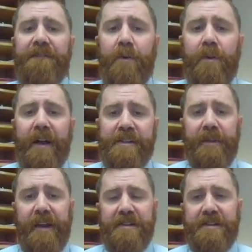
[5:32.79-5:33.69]
full
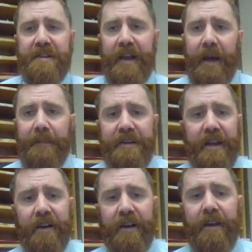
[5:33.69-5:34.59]
explanations and
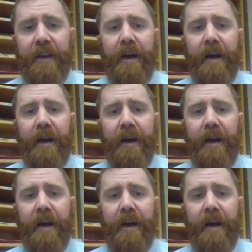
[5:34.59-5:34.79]
commentary,